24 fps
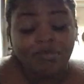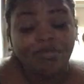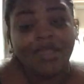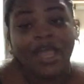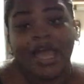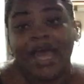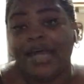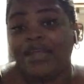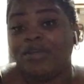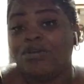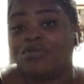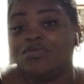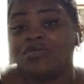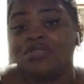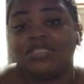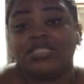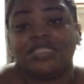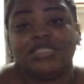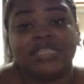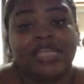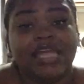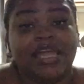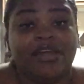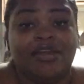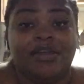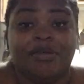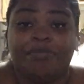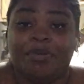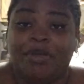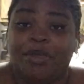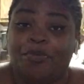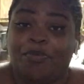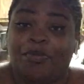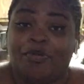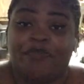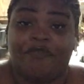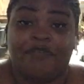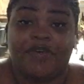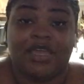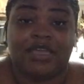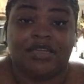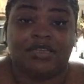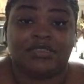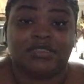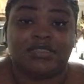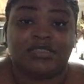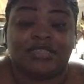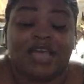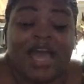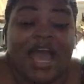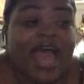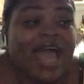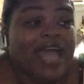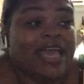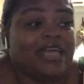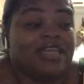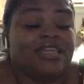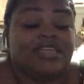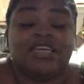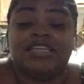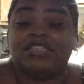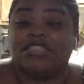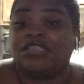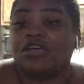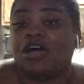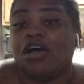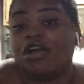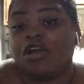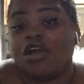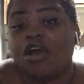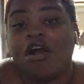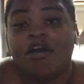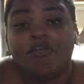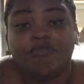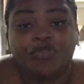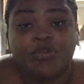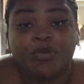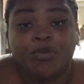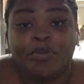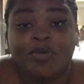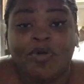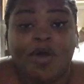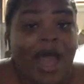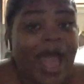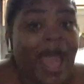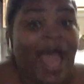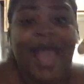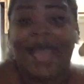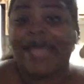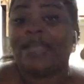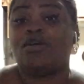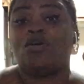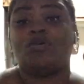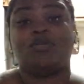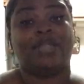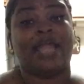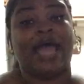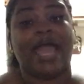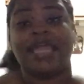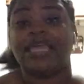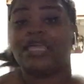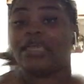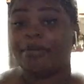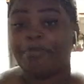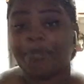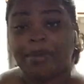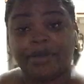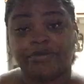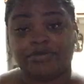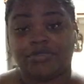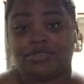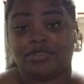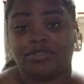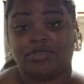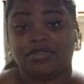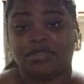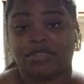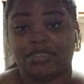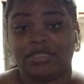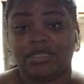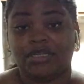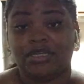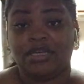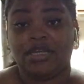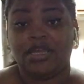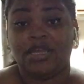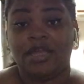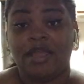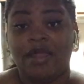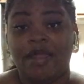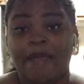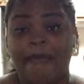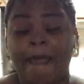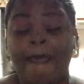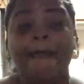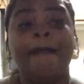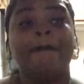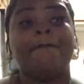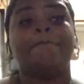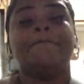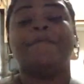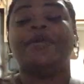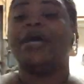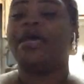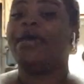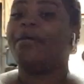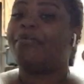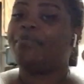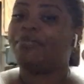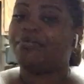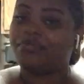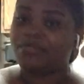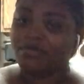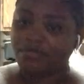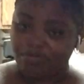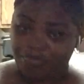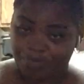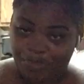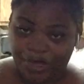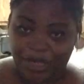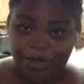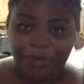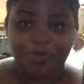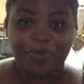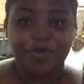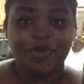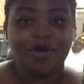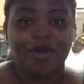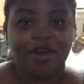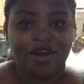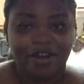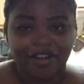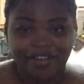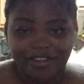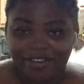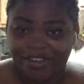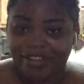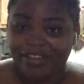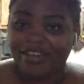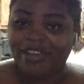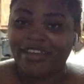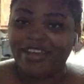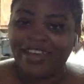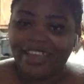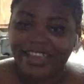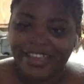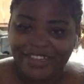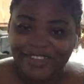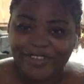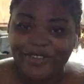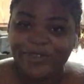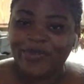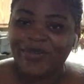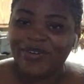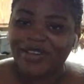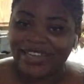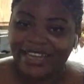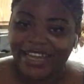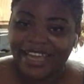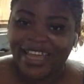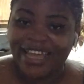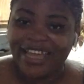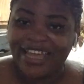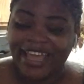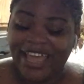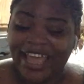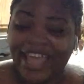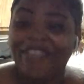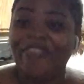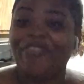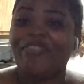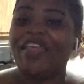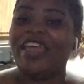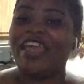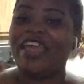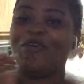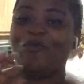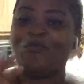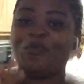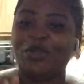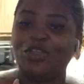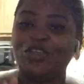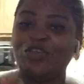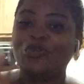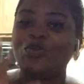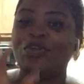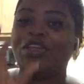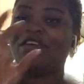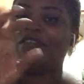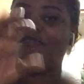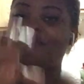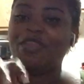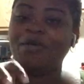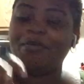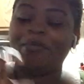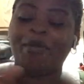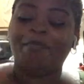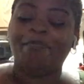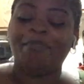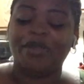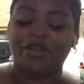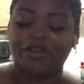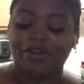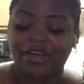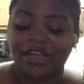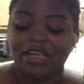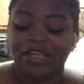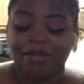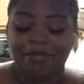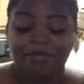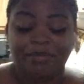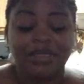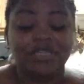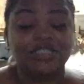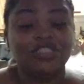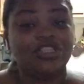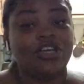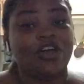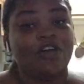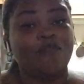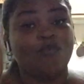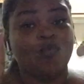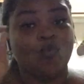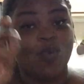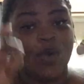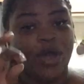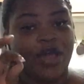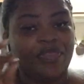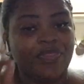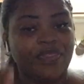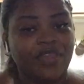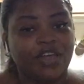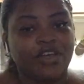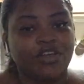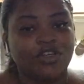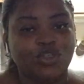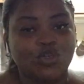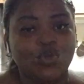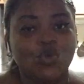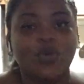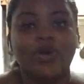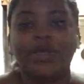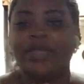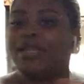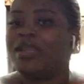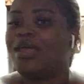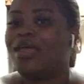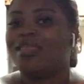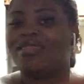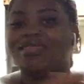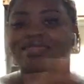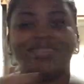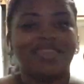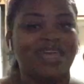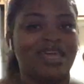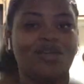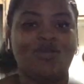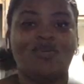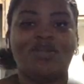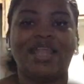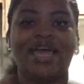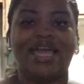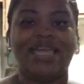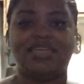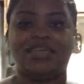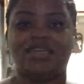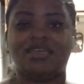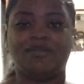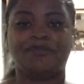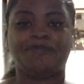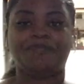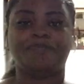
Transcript: I don't stare in people's face. It's uncomfortable. I don't like it personally. But people are good at doing that. And then when you give them a mirror image of what they're doing, they don't like it.